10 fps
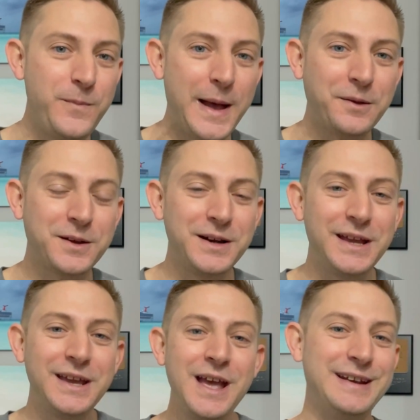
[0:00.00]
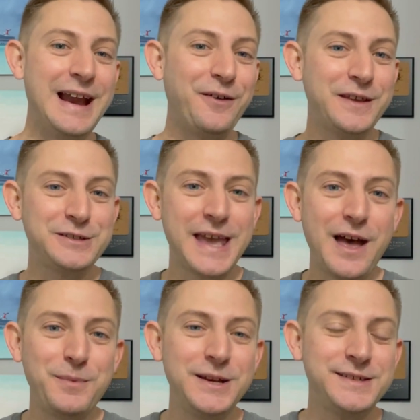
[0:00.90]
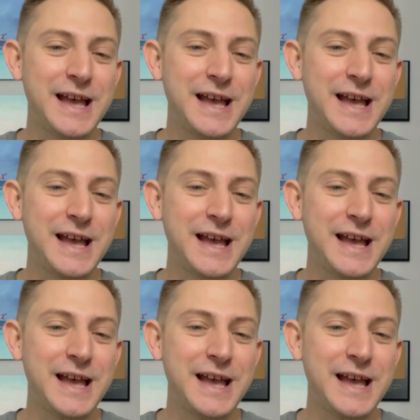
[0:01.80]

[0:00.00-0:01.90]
balcony. Now this cabin is